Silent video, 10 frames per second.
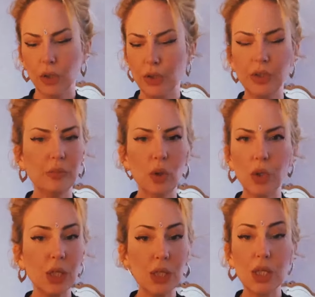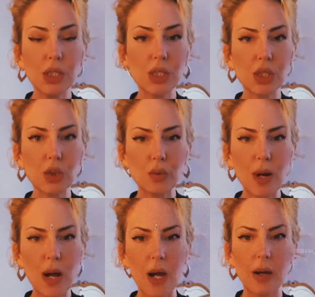Good morning,
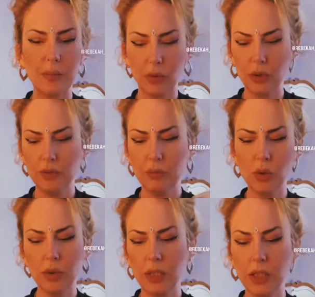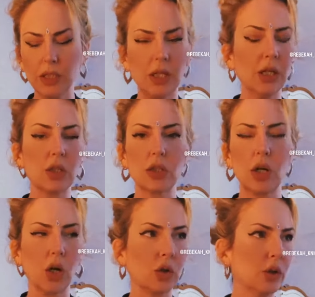Instagram. Good morning,
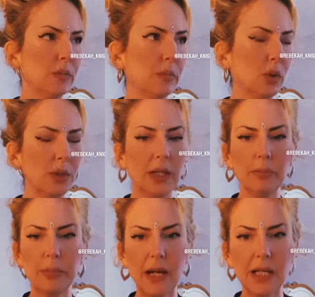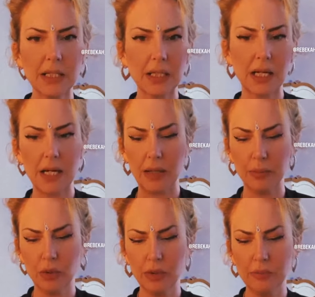TikTok. Good morning,
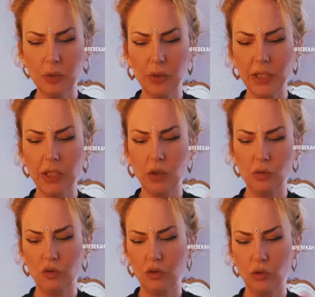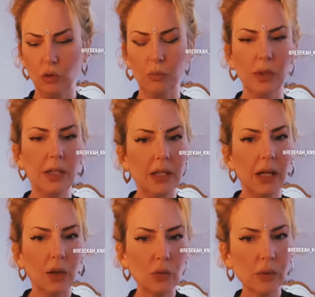BandLab. Good morning, YouTube.
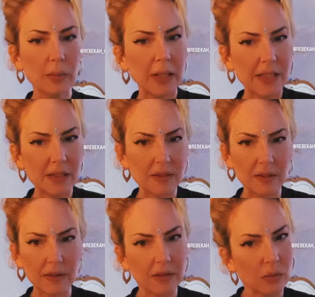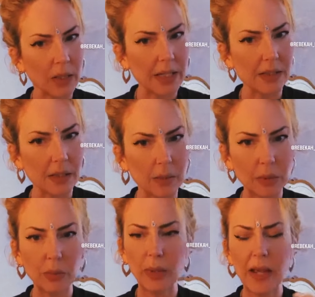All the places that this will end up,
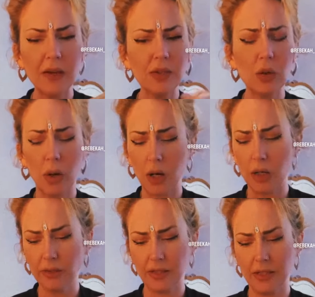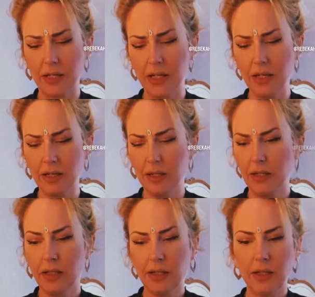wherever you are today,
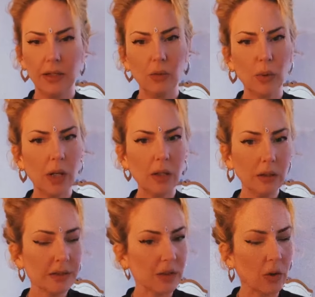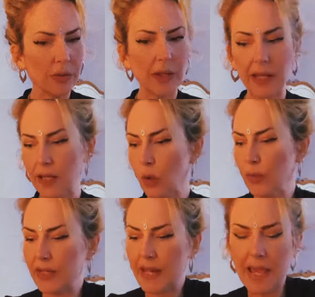in the world and on the
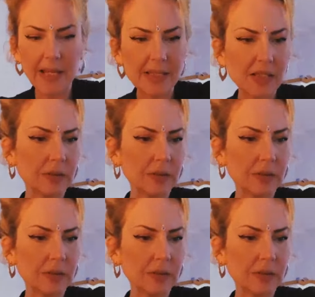on the net.